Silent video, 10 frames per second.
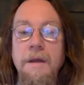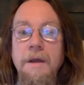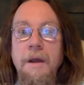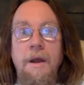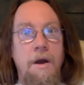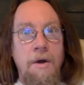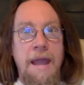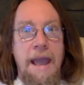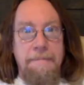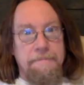Okay,
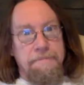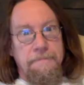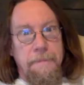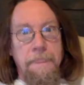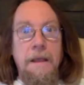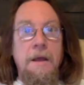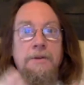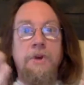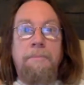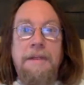so
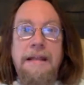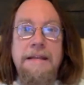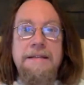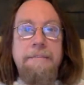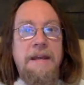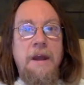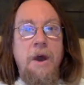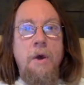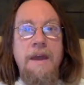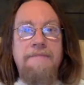please let me know
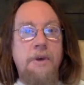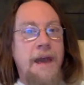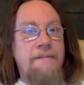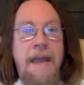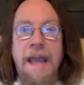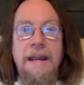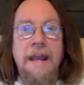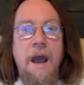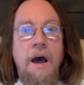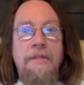if you have any
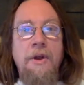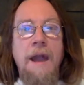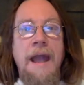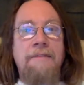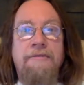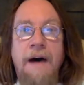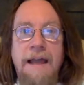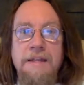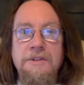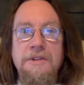other
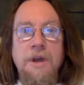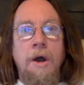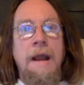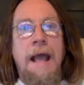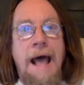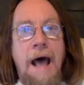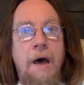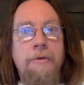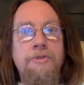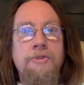advice on how
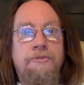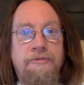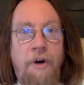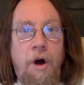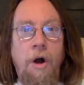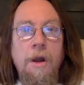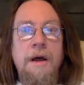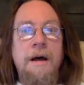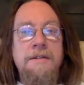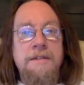to fall
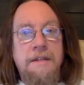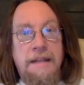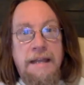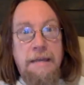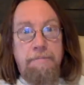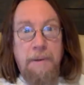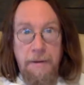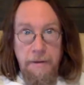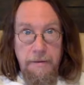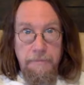asleep.
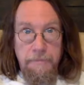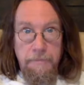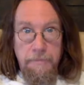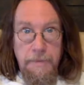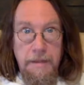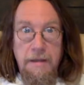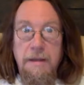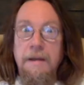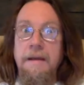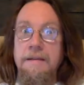
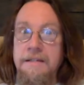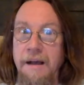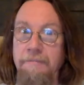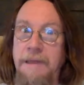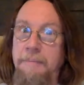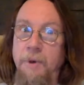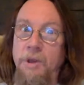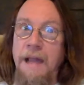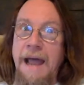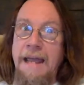Some people
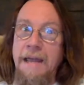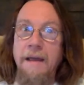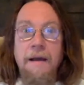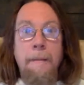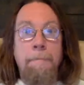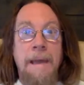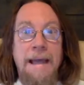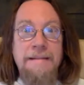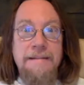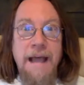like
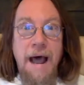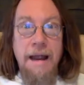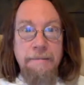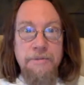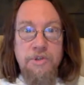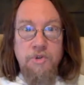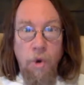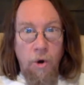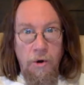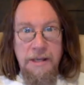bedtime
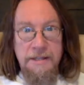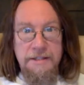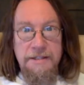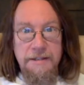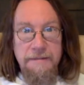stories.